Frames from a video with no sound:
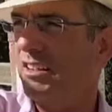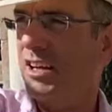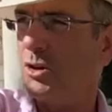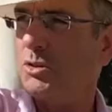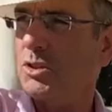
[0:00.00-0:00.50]

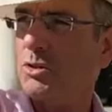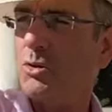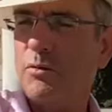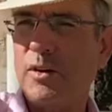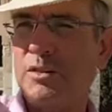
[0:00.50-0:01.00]
that also
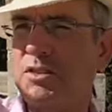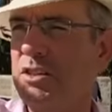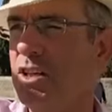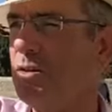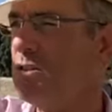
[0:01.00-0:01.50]

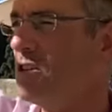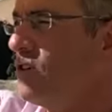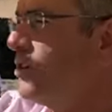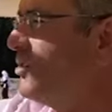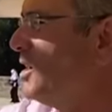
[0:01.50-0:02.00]
2,000 years
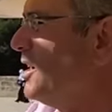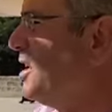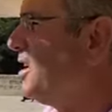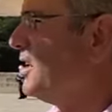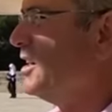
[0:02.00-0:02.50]
ago,
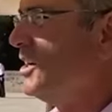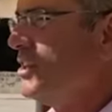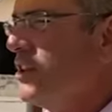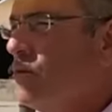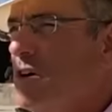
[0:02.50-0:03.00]

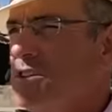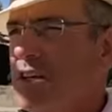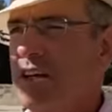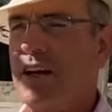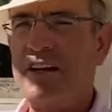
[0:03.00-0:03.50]
there was
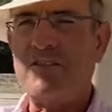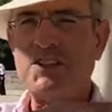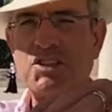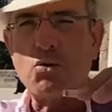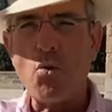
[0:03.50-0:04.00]
a kind of a
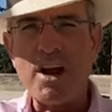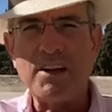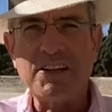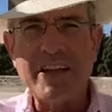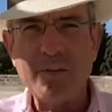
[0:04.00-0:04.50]

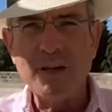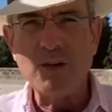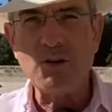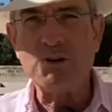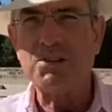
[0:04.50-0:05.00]
square
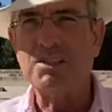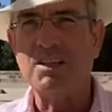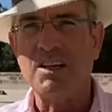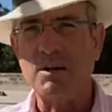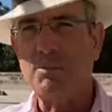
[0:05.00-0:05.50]
temenos,
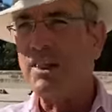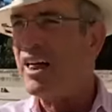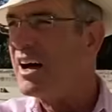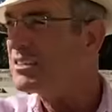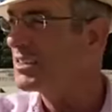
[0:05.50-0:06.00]
a
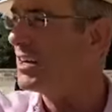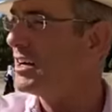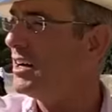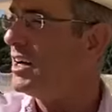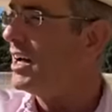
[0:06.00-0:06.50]

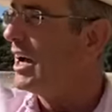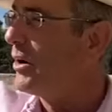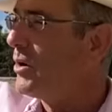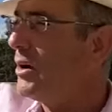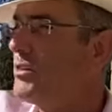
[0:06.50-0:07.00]
plaza
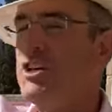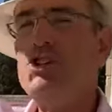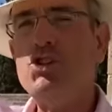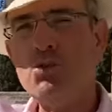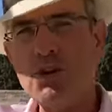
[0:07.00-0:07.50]
around the
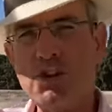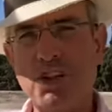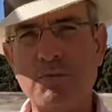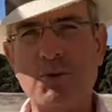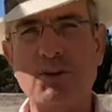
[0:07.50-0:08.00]
Jewish
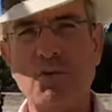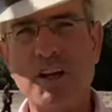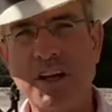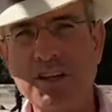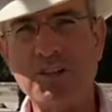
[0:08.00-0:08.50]
temple
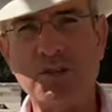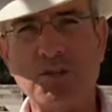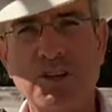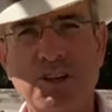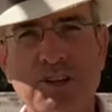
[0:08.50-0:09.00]
when it
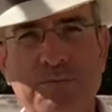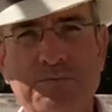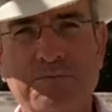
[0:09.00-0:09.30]
stood here.